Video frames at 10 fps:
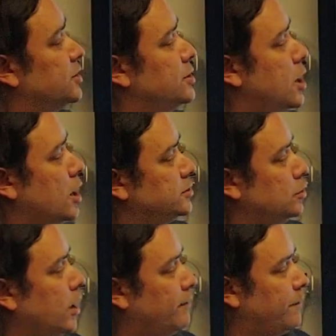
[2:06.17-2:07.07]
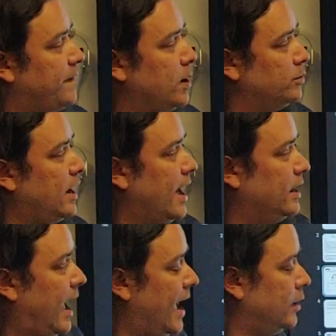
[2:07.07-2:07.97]
the nozzle of a fountain at
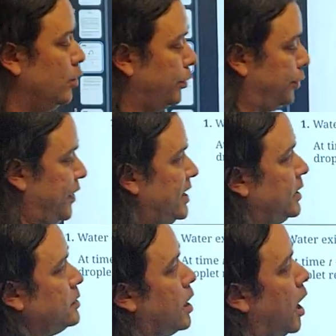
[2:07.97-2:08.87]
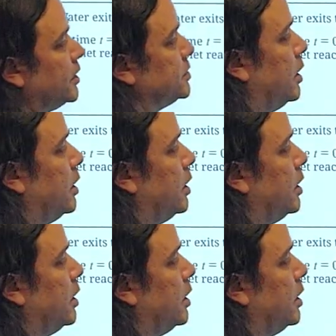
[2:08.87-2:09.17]
an angle theta naught